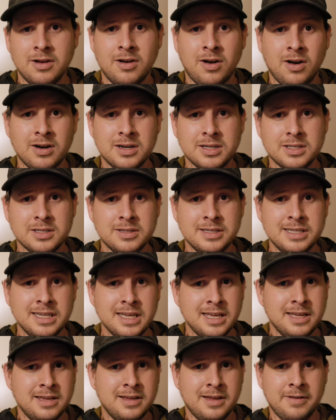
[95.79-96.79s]
Honestly,
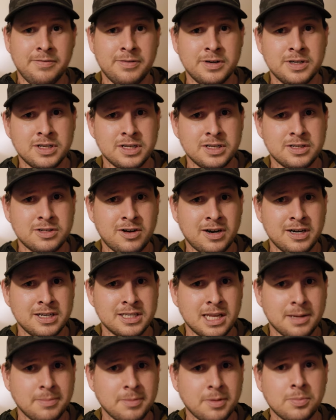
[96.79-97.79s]
if you're just trying to
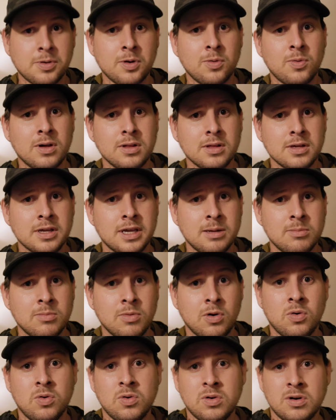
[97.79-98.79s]
step up your wallet game,
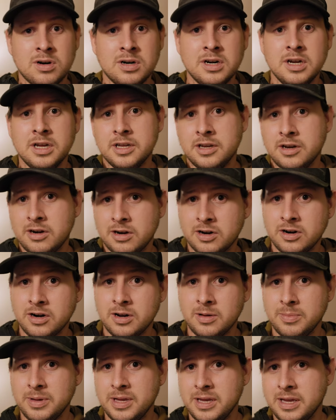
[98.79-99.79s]
or you're going
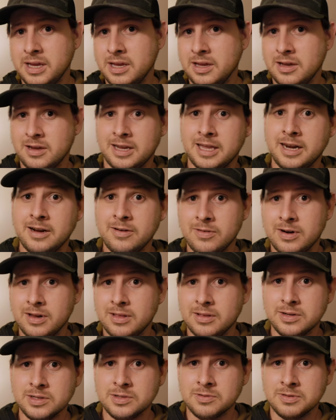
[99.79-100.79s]
to be getting rid of
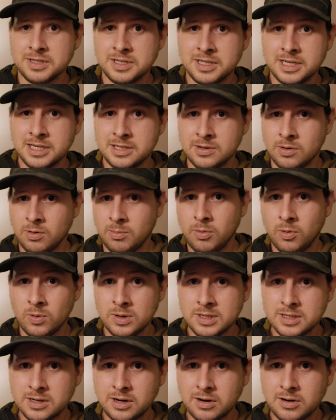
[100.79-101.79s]
those receipts or
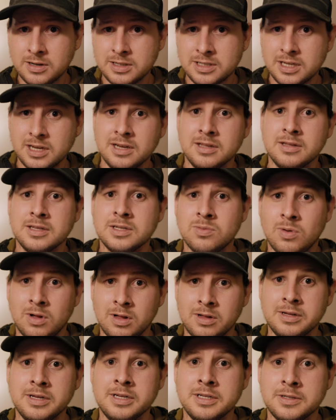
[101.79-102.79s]
points cards, this
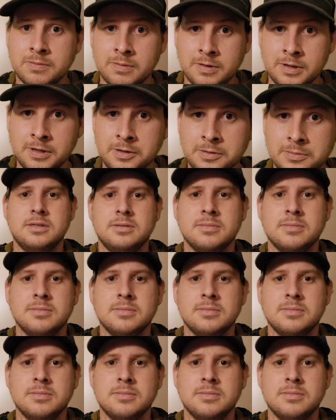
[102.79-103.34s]
wallet is for you.